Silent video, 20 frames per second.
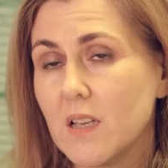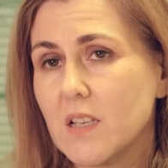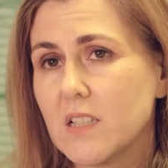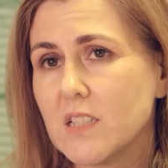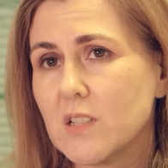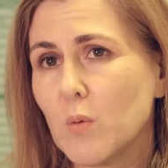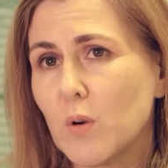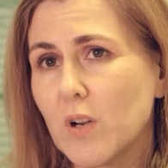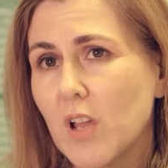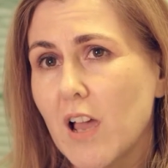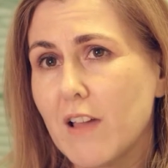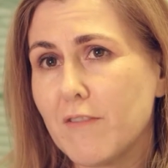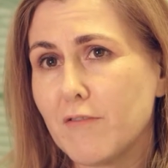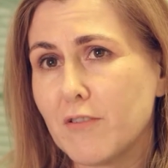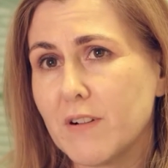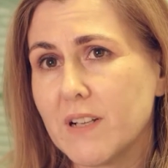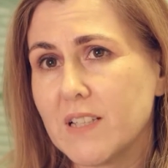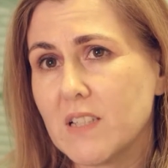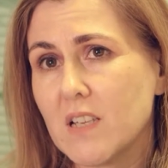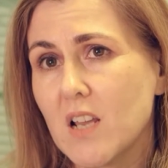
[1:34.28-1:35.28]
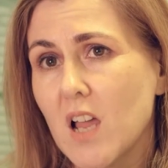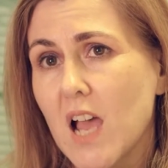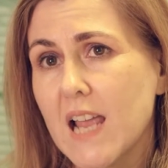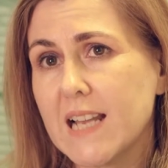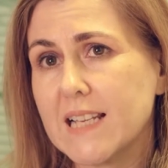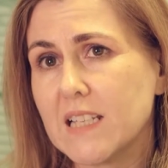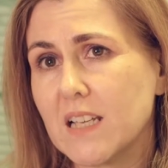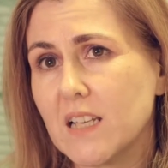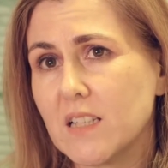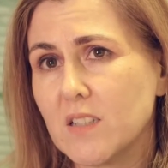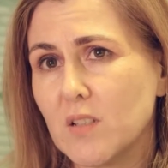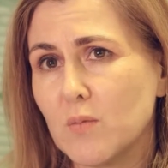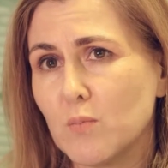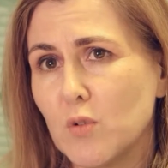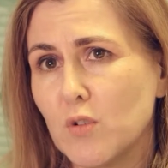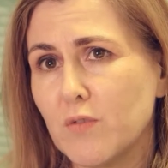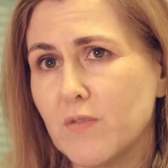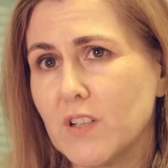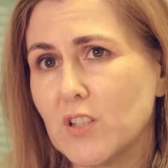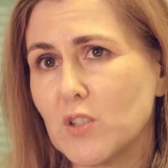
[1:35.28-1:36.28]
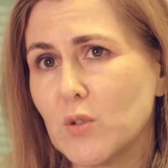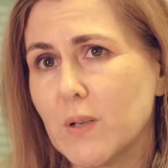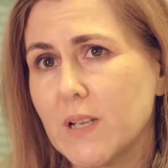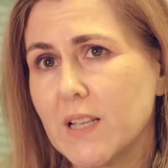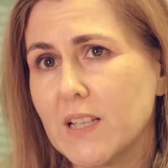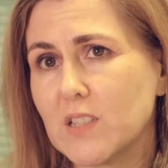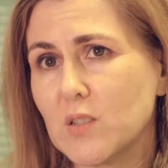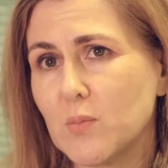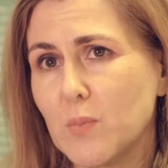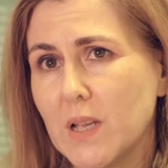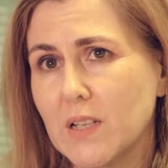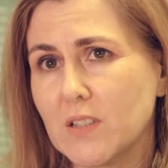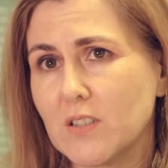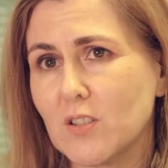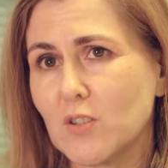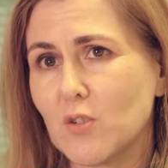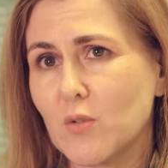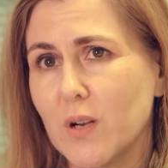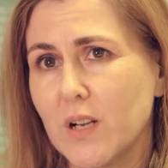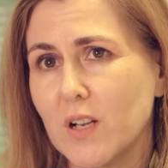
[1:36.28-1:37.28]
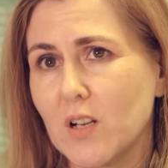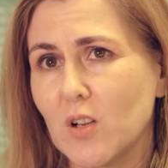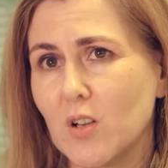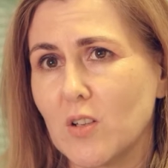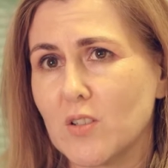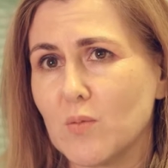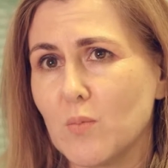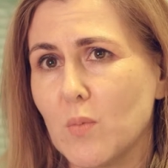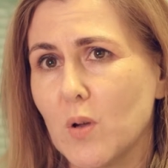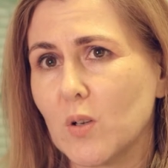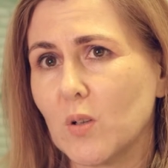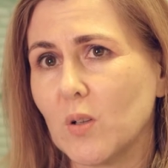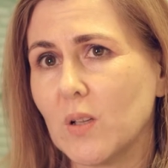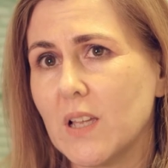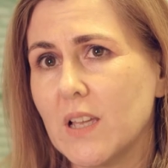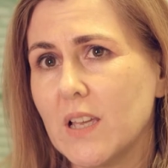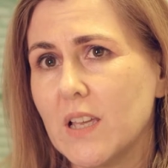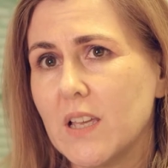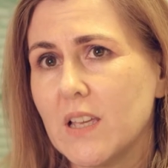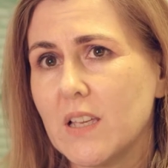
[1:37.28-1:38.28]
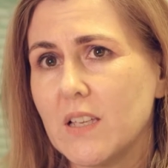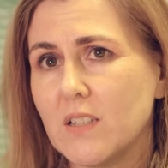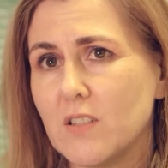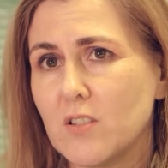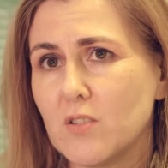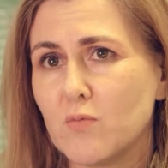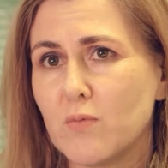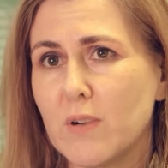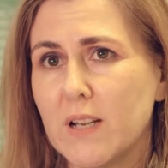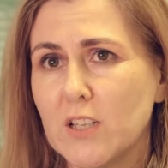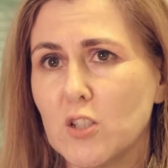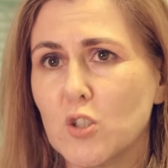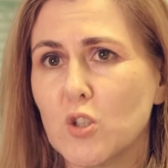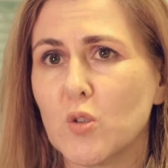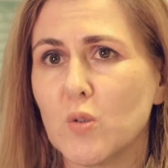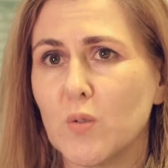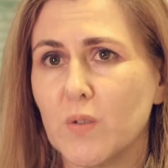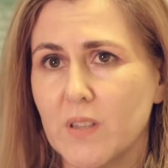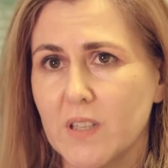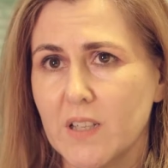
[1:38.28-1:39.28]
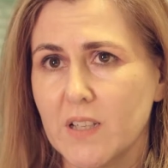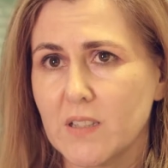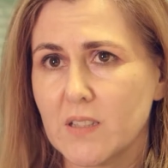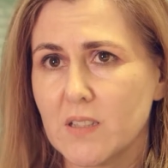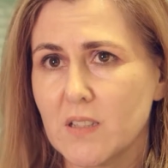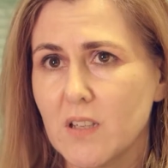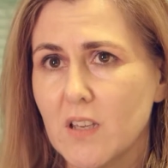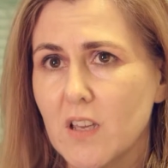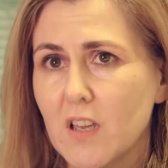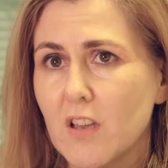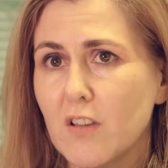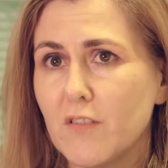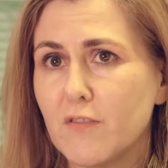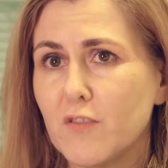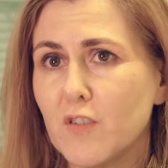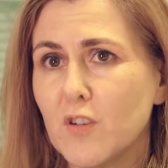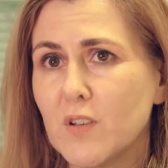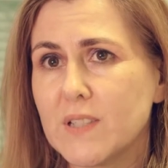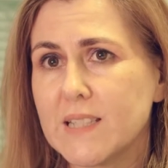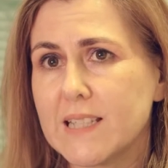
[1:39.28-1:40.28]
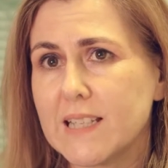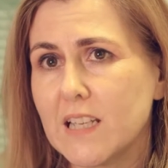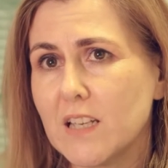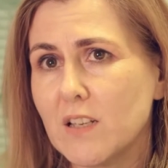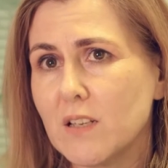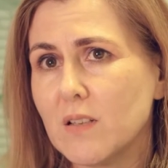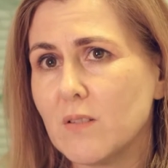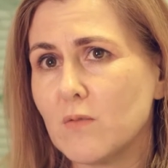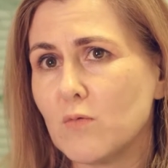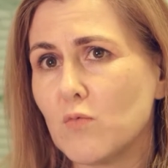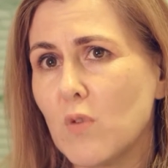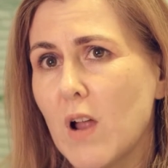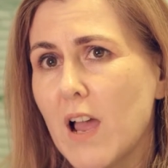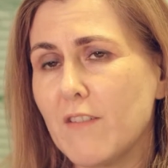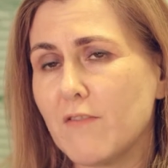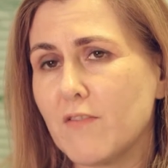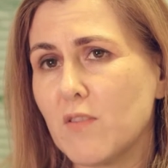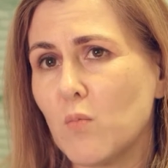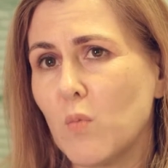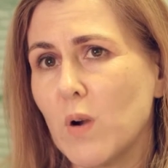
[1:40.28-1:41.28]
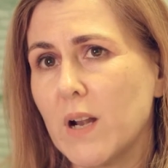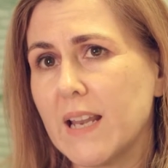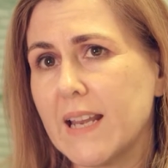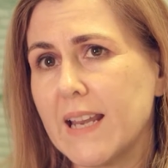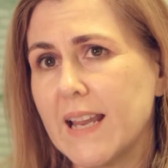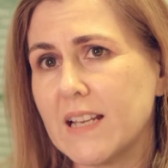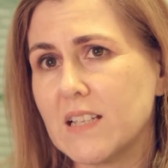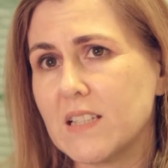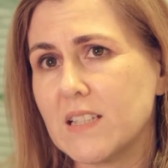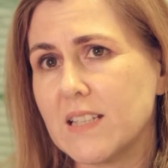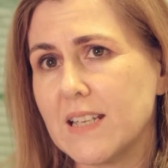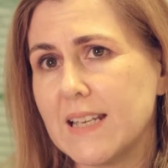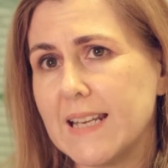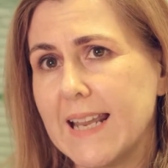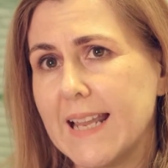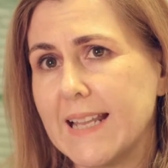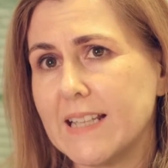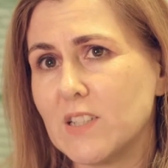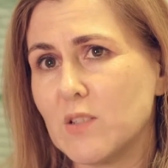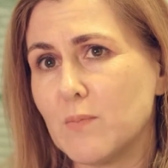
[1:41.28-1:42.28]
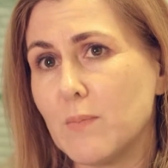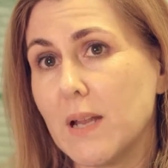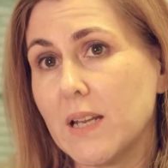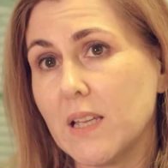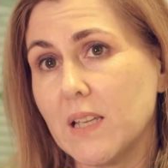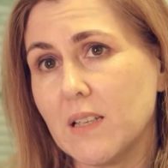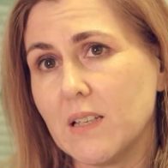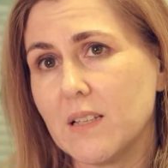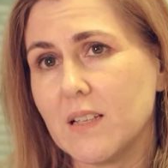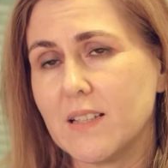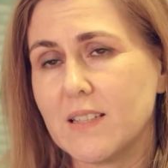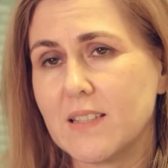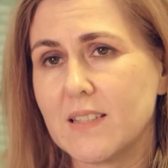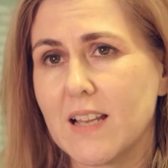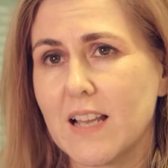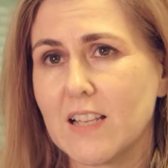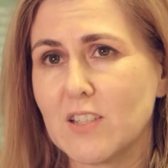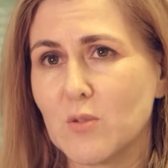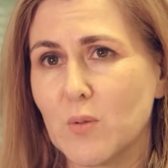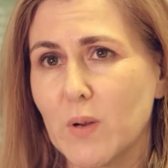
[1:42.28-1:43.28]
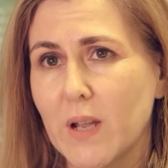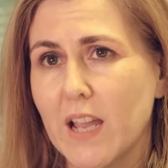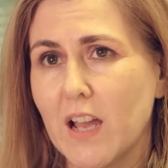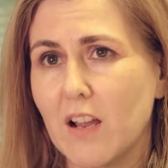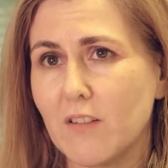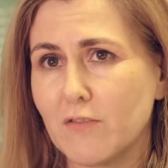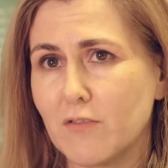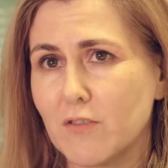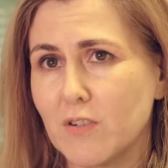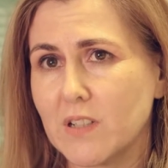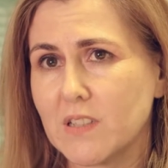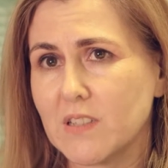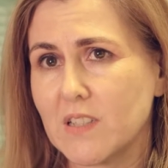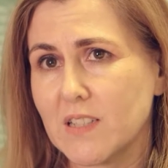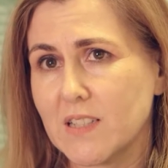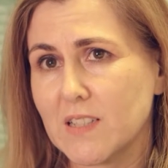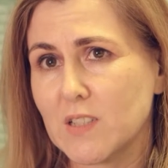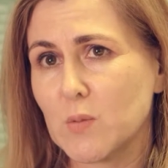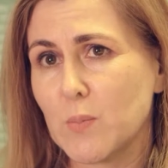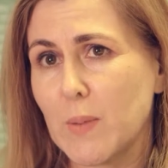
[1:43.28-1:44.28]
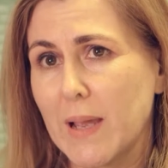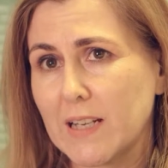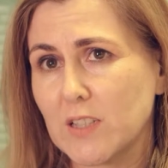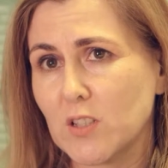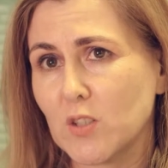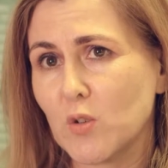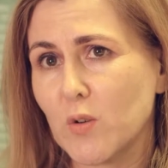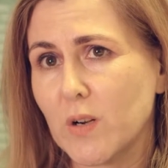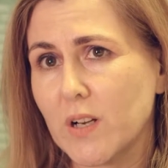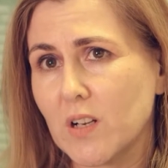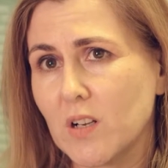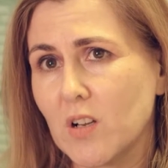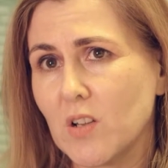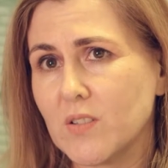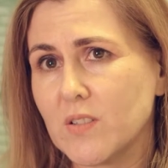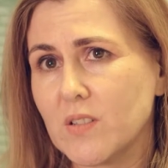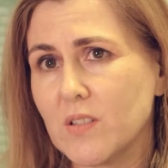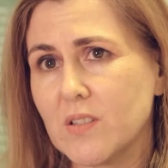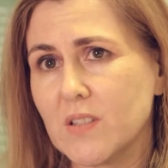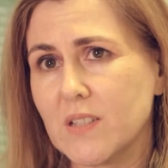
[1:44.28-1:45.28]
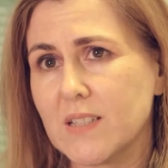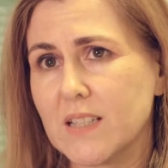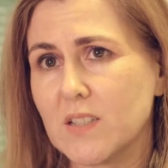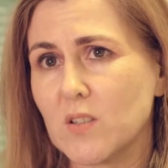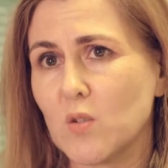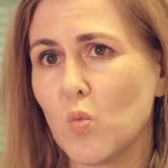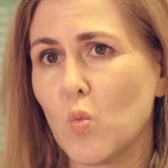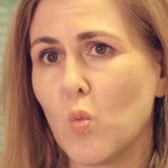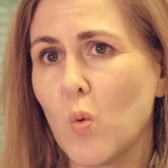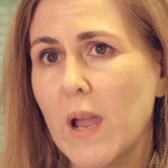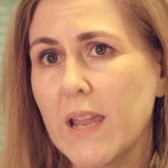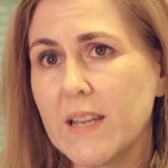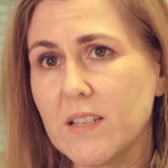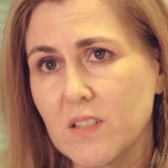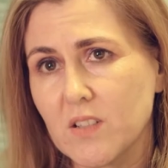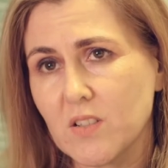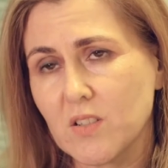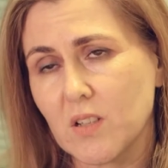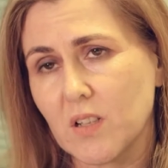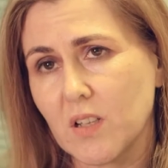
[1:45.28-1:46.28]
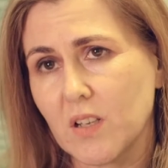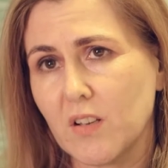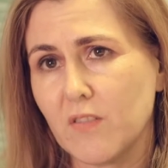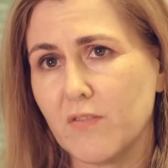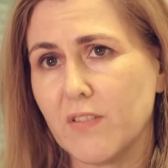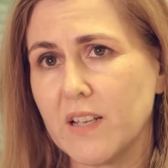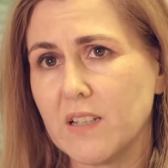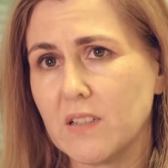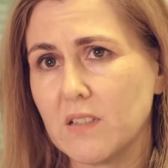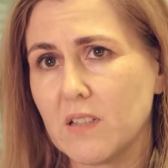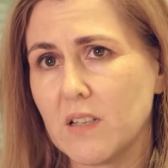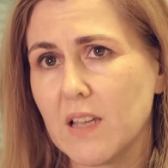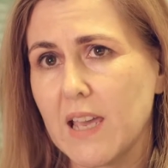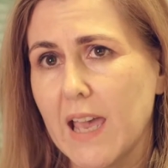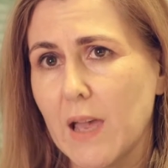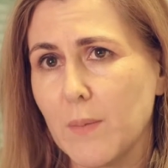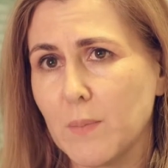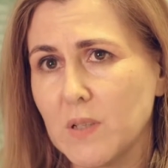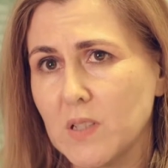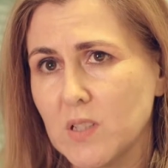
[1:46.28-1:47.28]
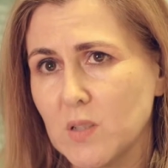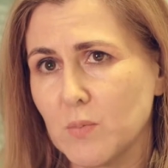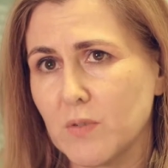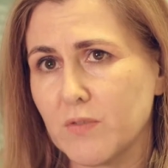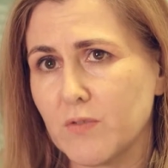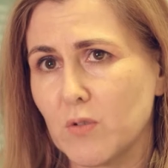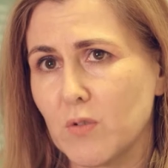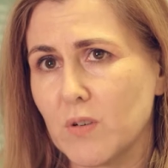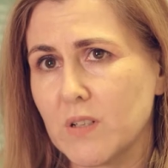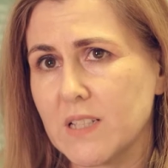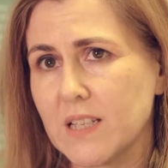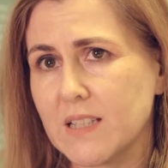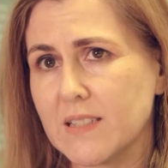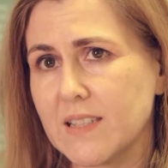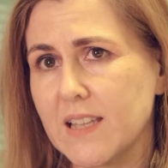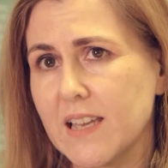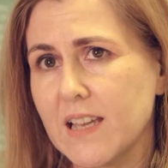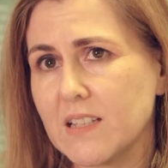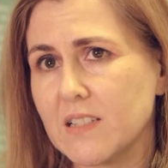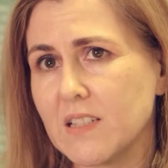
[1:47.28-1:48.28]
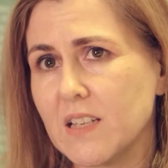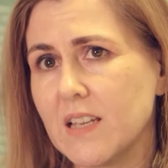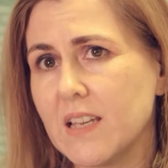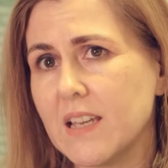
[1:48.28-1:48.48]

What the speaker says: So what IFRS 9 does in moving to an expected credit loss model is really 2 things. Firstly, right from when an entity lends money, it starts to account for its expected credit losses. It doesn't wait until an event happens before it does that.